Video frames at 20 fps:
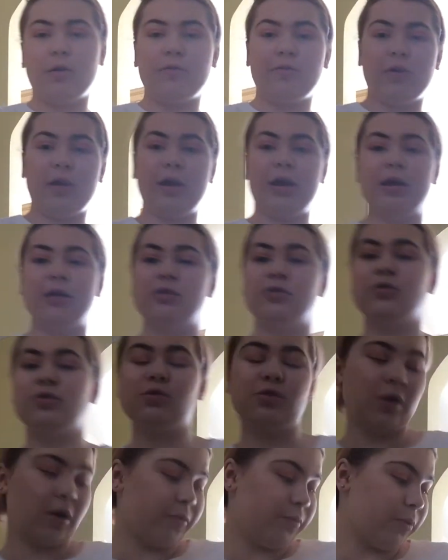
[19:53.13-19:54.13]
over here, it's
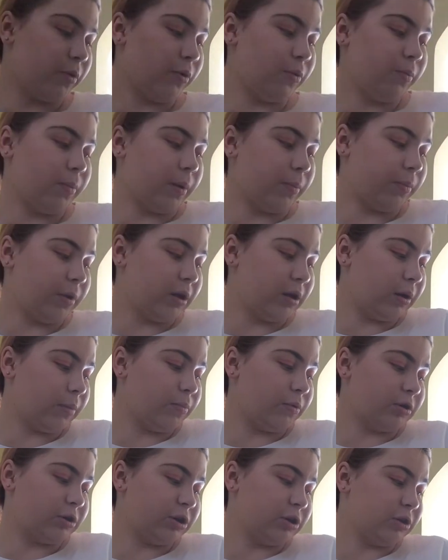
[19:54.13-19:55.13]
just I put all my makeup
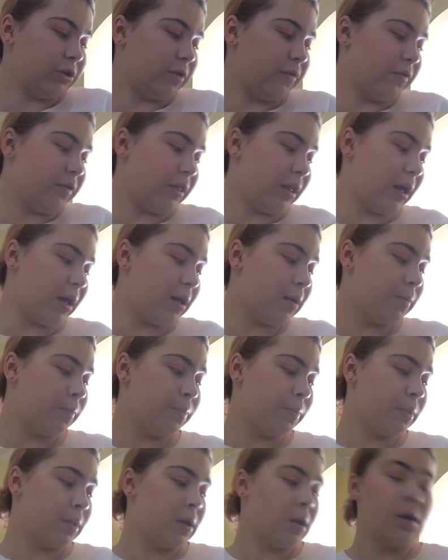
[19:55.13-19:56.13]
brushes over there,
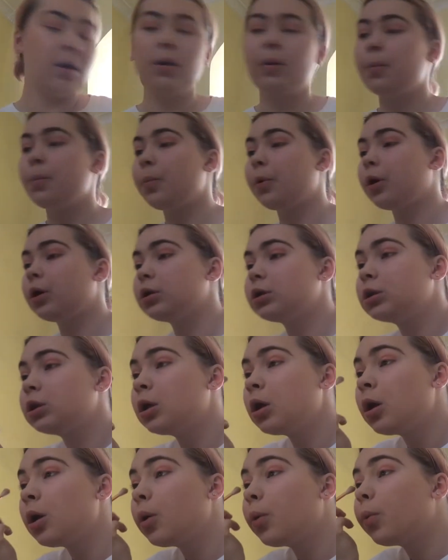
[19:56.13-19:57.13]
but
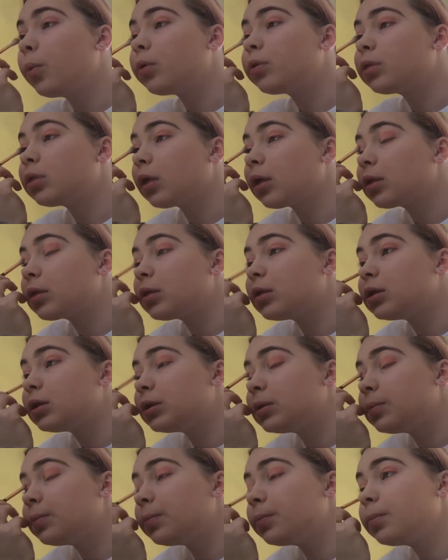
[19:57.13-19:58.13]
with like
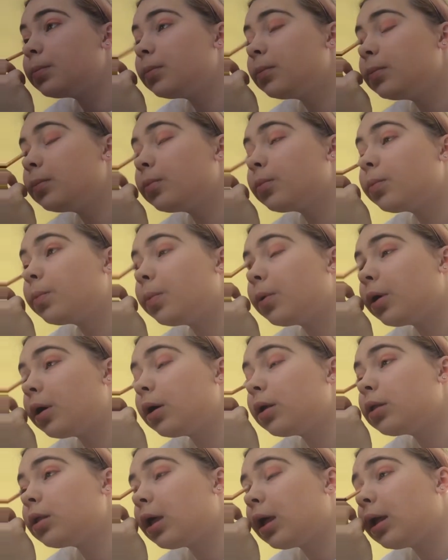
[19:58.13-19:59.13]
this, but
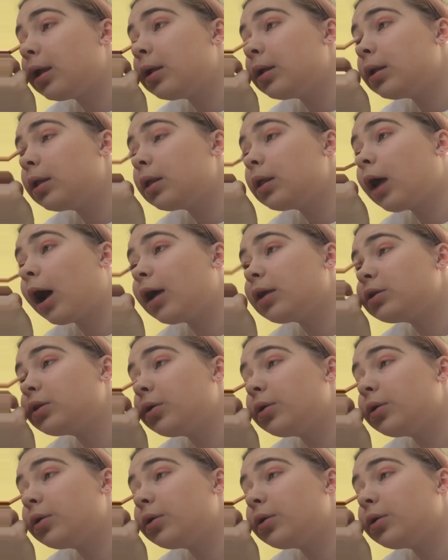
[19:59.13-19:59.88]
then that's